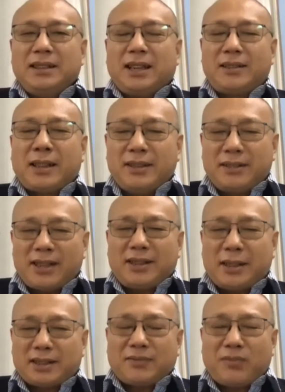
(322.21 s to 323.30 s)
And then that
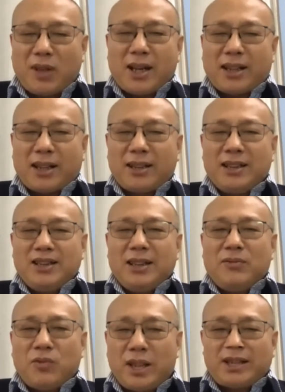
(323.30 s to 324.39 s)
is why we